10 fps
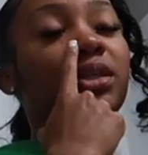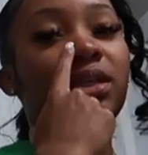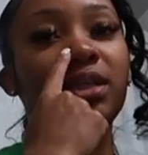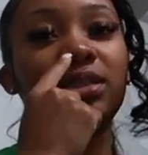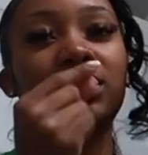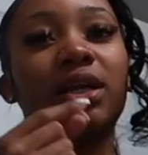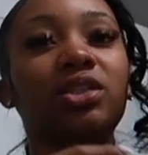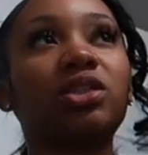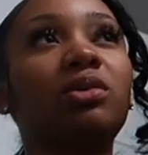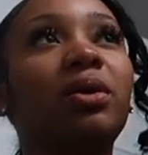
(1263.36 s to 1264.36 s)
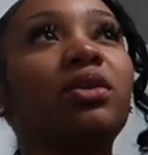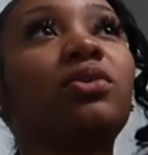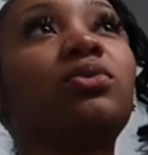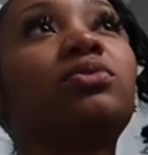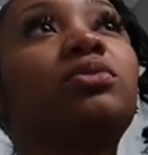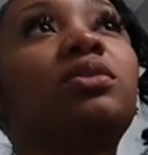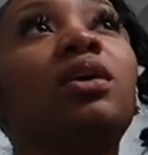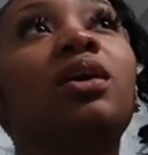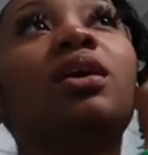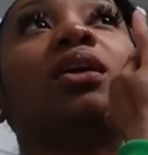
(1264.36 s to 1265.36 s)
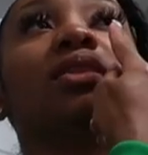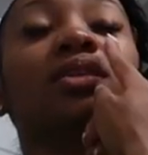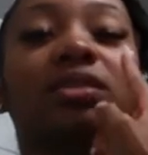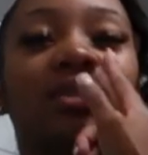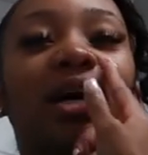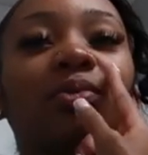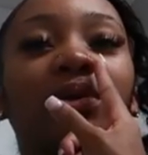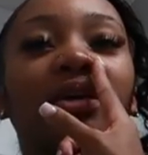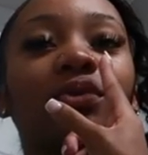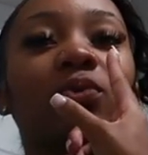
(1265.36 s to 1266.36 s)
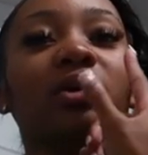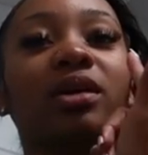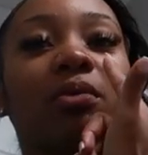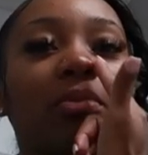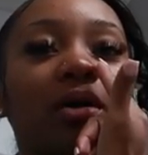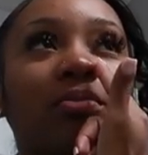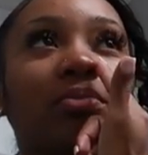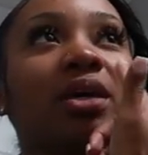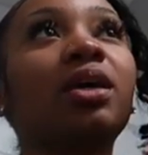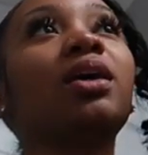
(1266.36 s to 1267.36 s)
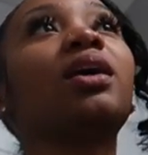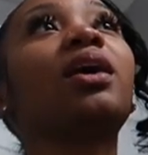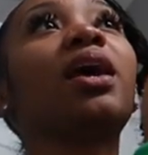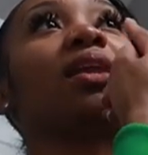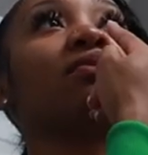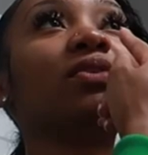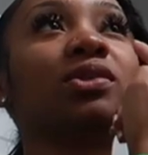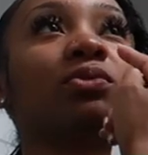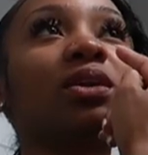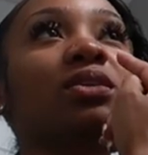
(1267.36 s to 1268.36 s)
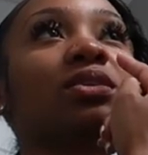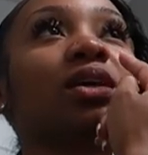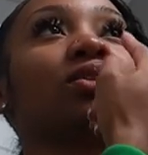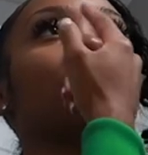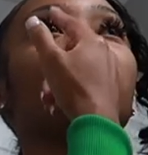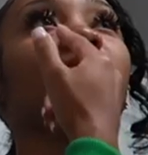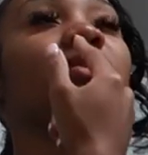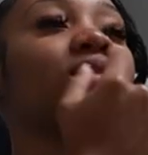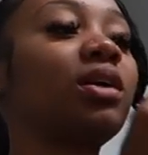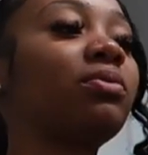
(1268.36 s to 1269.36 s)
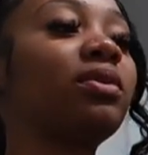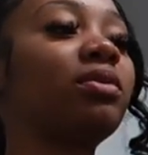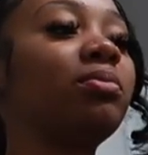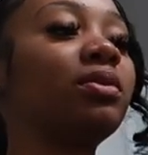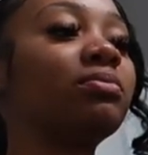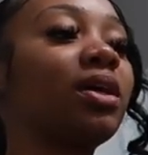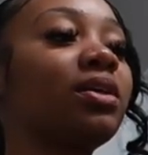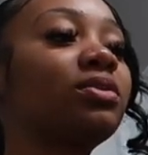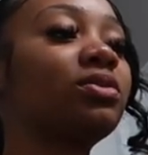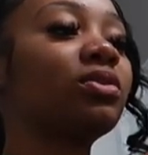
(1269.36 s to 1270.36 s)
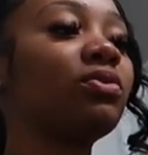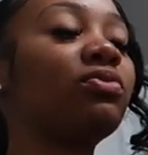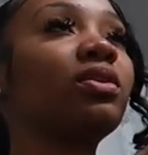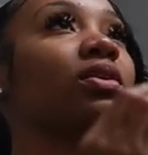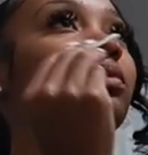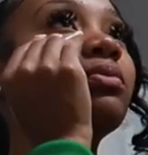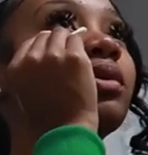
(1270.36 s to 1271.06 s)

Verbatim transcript: gets like snatched out my nose, this side would get will get a bump. And if this one gets snatched out, this side will get a bump. Like it's so fucking